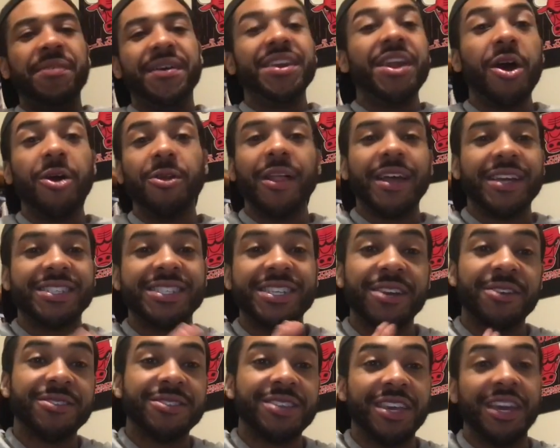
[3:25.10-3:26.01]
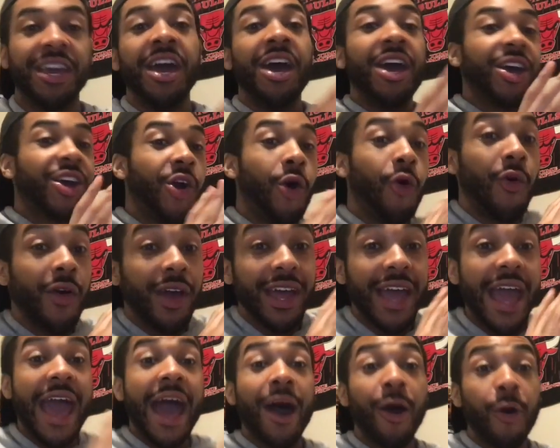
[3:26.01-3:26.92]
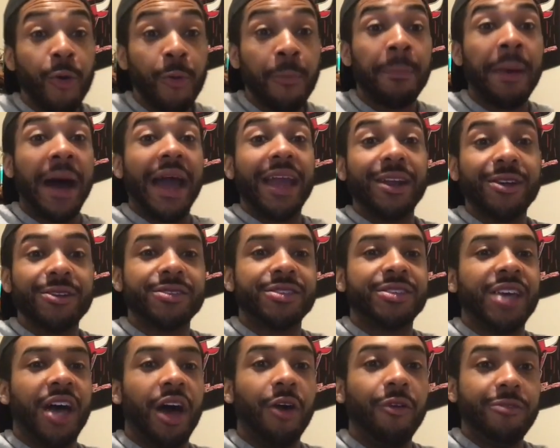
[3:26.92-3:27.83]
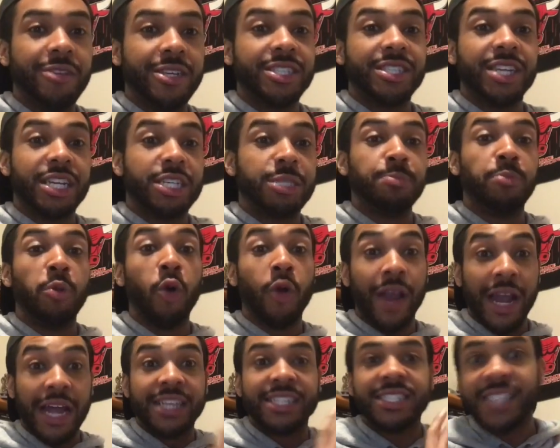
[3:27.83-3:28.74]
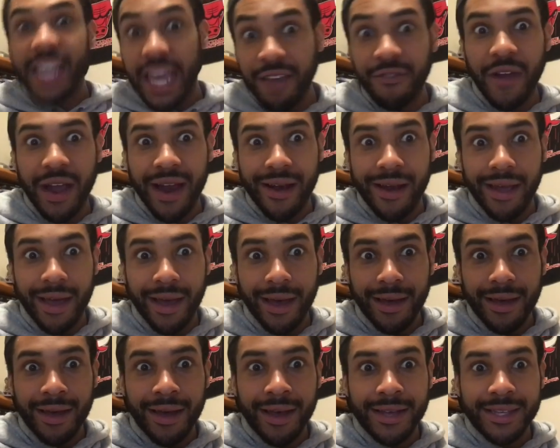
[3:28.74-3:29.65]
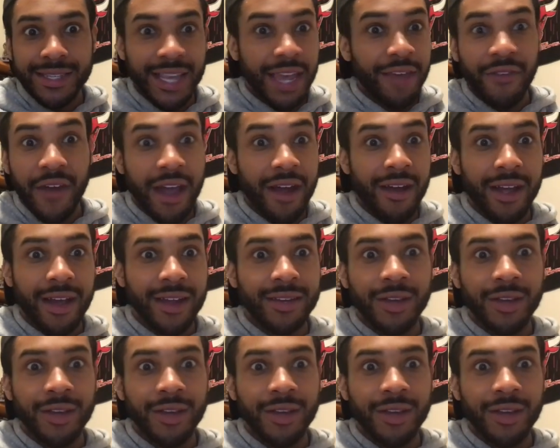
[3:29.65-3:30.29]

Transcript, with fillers: but no, like seriously, going out by yourself, just exploring a safe area safe area.